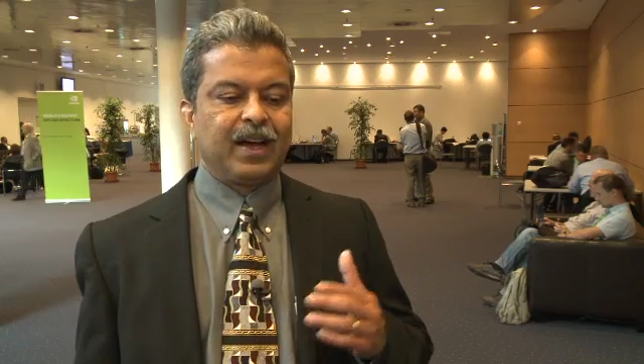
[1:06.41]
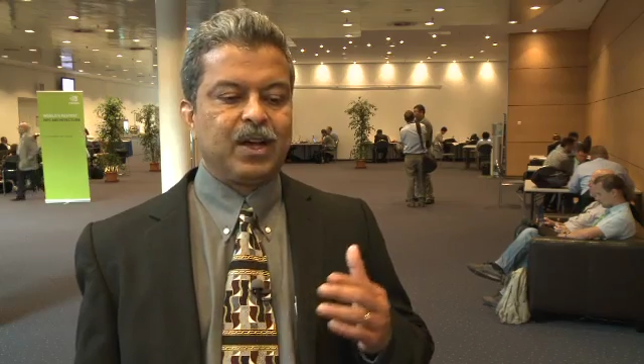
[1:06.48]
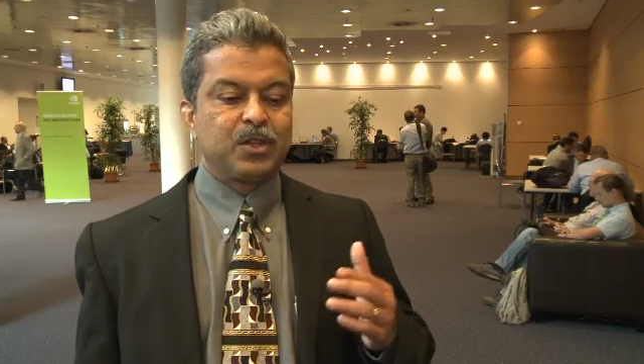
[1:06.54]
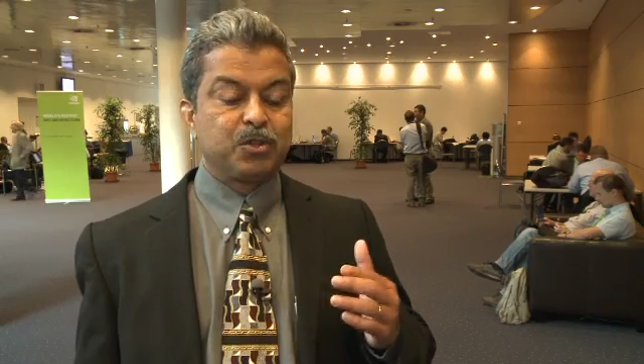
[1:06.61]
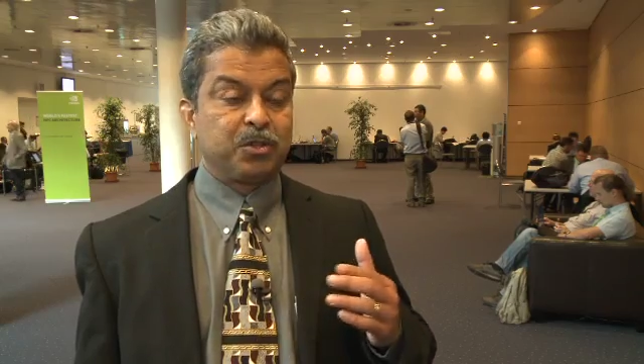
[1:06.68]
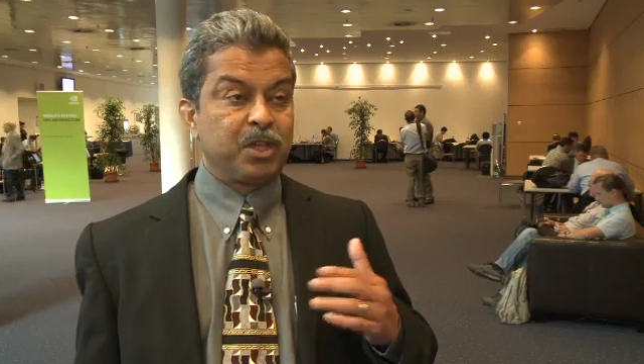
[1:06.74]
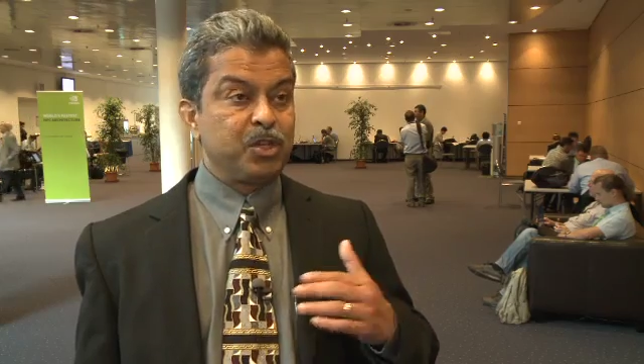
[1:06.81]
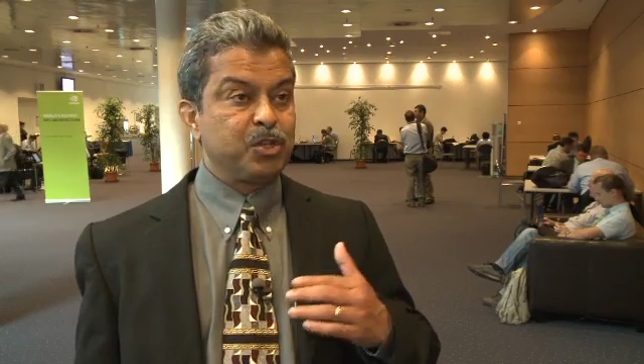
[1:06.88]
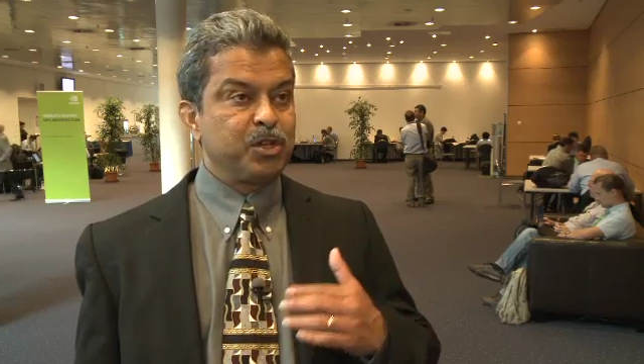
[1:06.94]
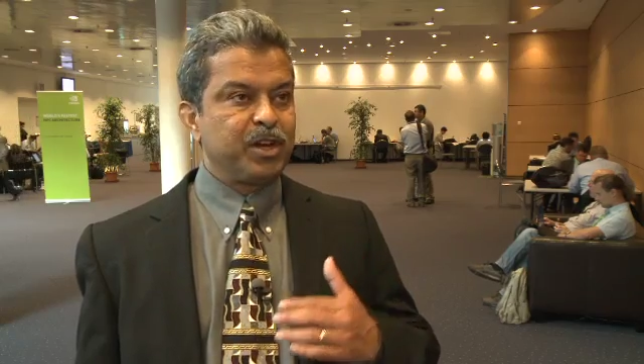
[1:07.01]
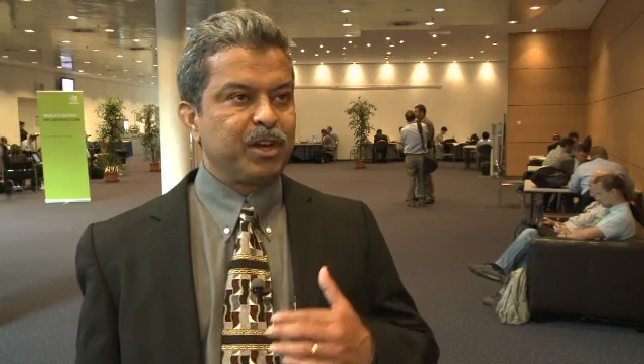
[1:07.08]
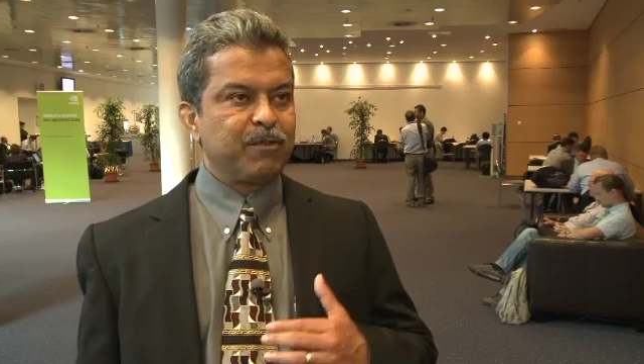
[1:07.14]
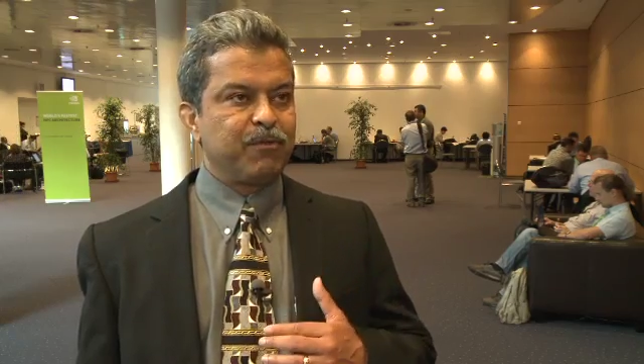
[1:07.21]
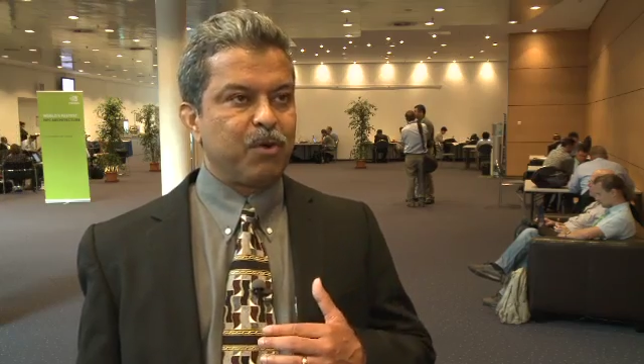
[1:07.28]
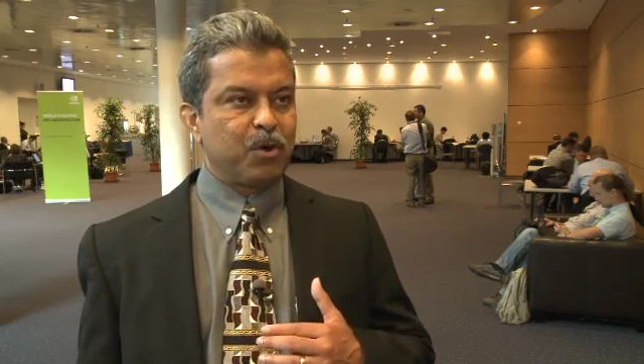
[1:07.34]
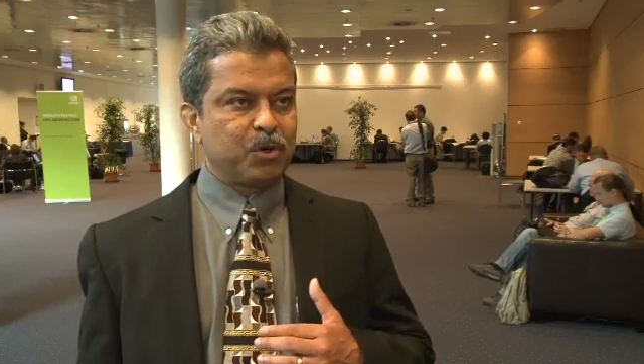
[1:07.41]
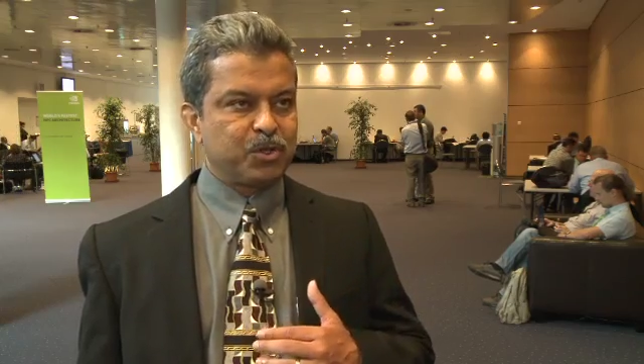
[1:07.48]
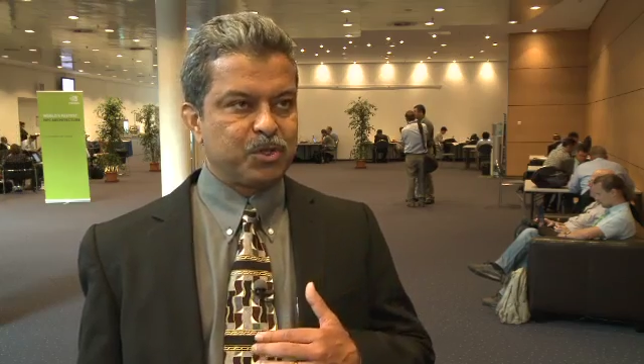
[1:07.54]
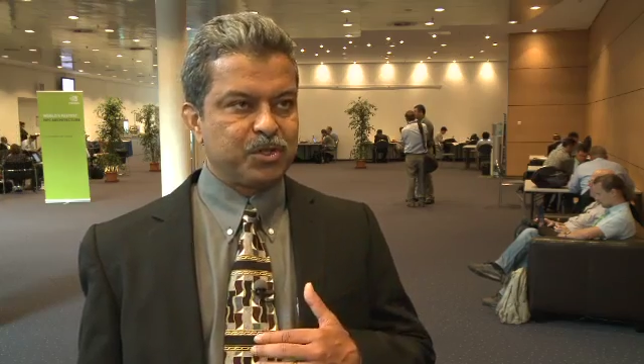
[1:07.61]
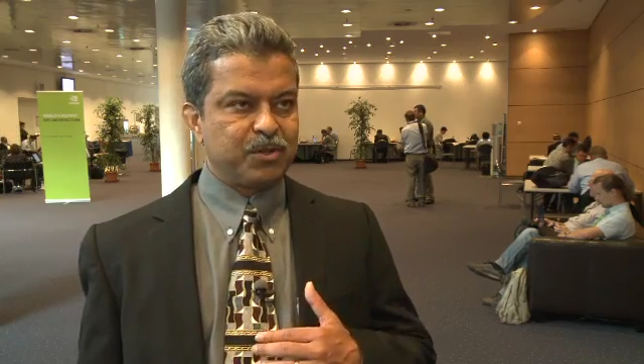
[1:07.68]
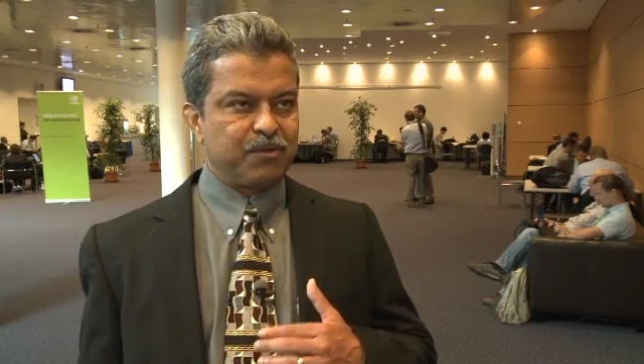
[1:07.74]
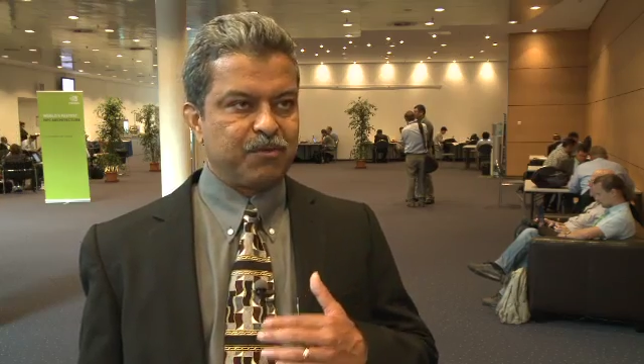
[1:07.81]
So the engineering
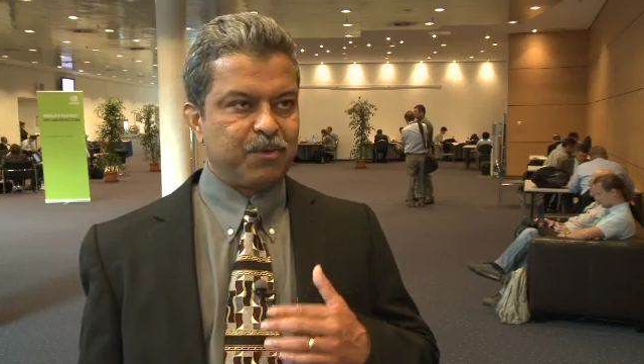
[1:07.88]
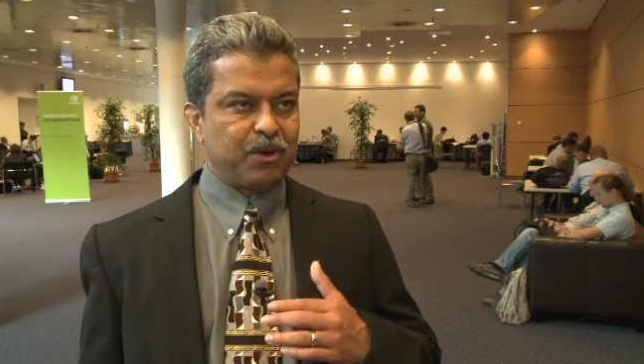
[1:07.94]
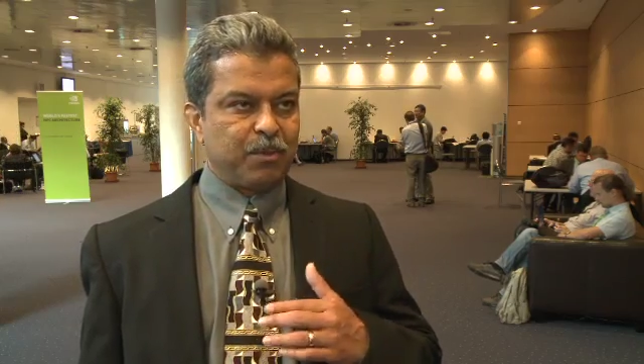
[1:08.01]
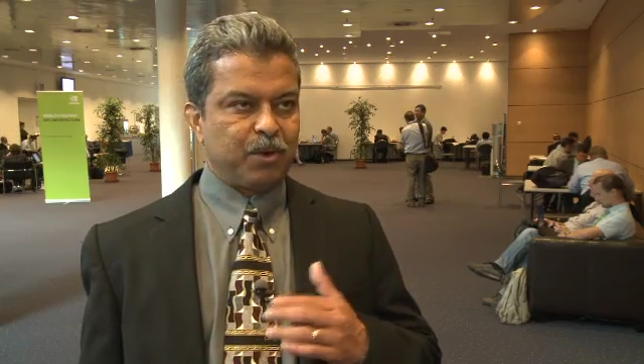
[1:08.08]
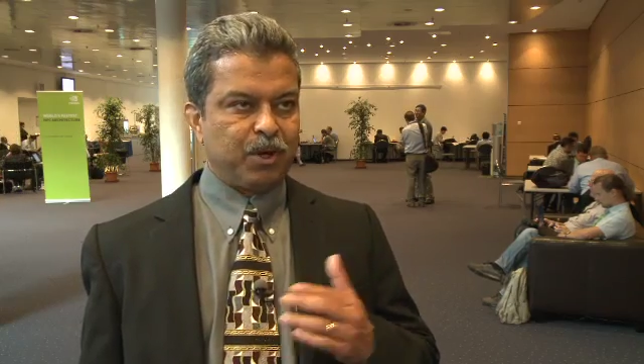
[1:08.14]
folks from